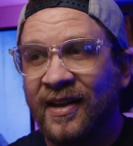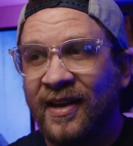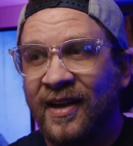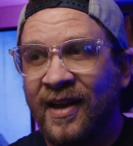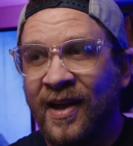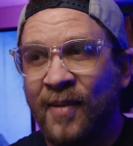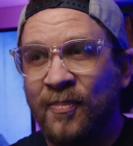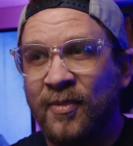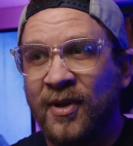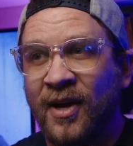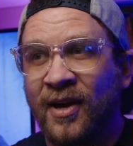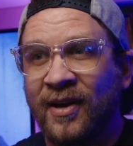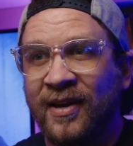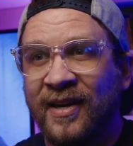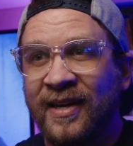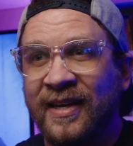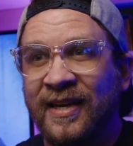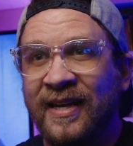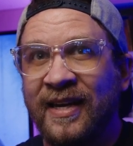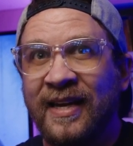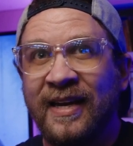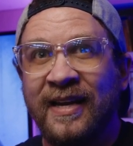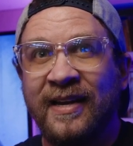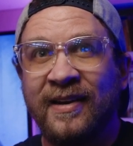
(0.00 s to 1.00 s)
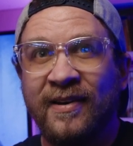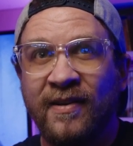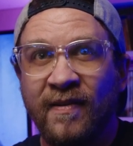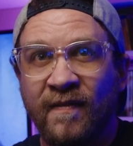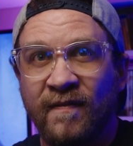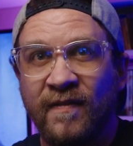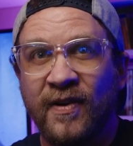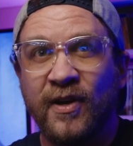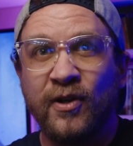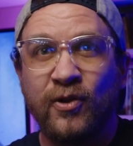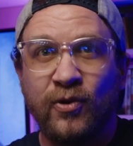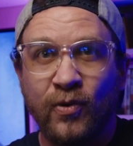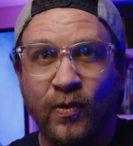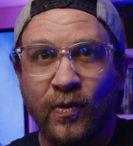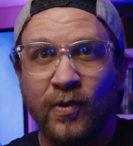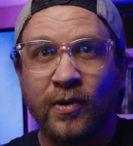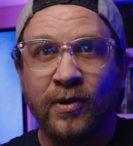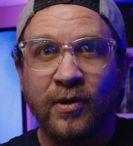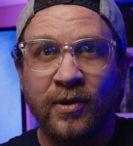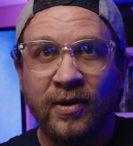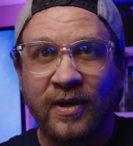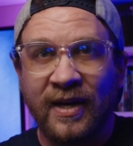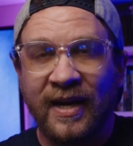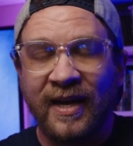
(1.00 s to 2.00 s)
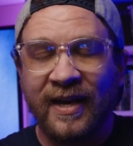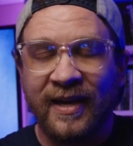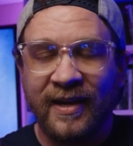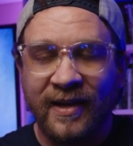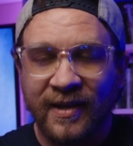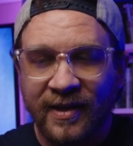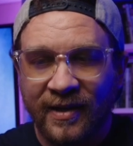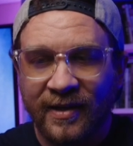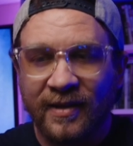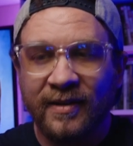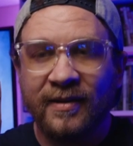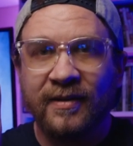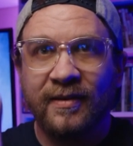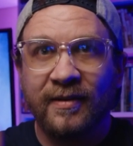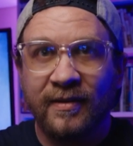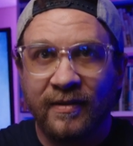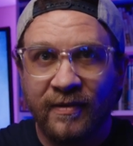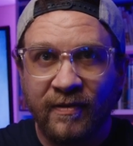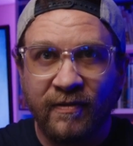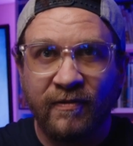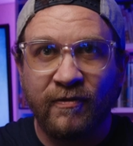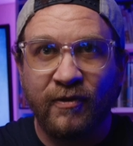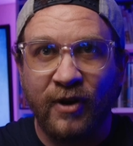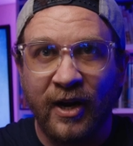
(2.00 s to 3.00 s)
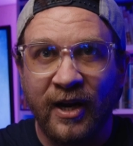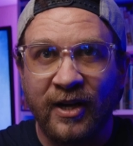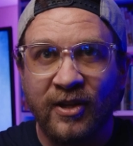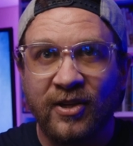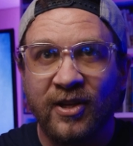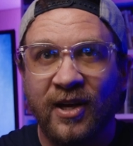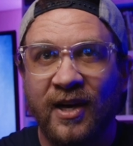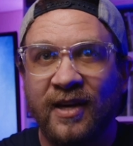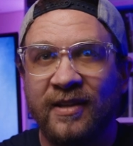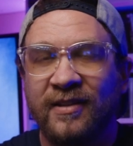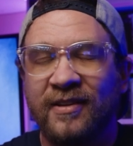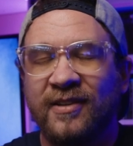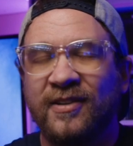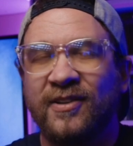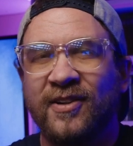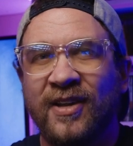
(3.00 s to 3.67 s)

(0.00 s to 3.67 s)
I'm talking individual like franchises.